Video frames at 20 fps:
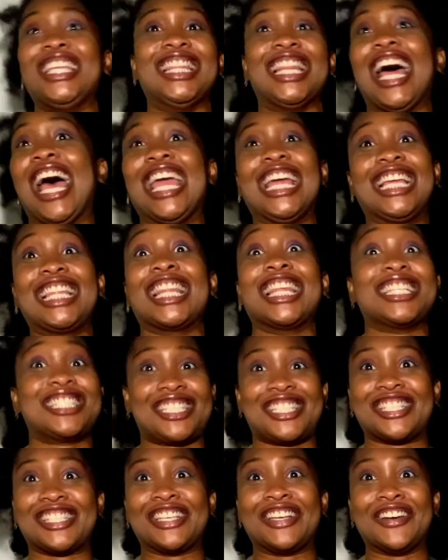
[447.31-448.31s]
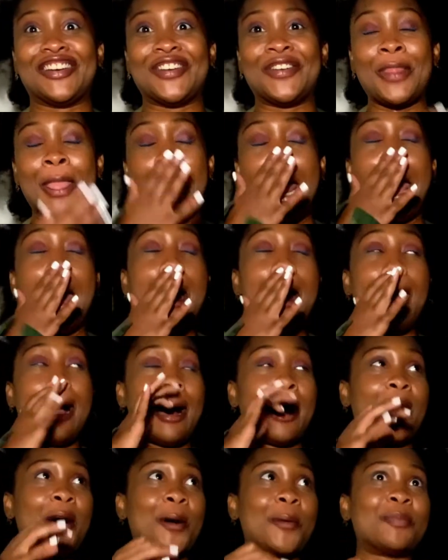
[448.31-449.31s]
Like, let's just go.
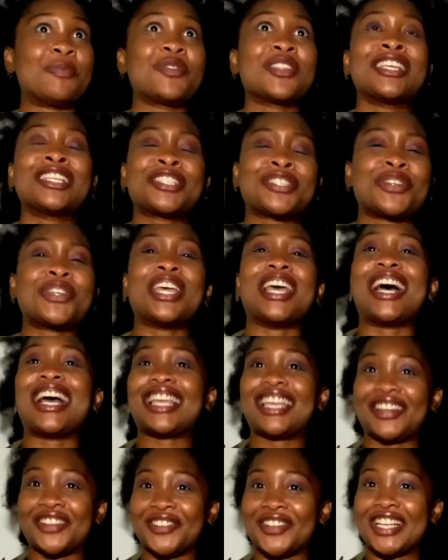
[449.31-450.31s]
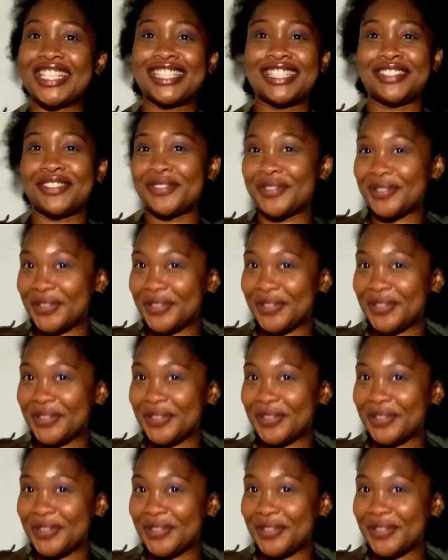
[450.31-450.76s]
So yeah, I get arrested, of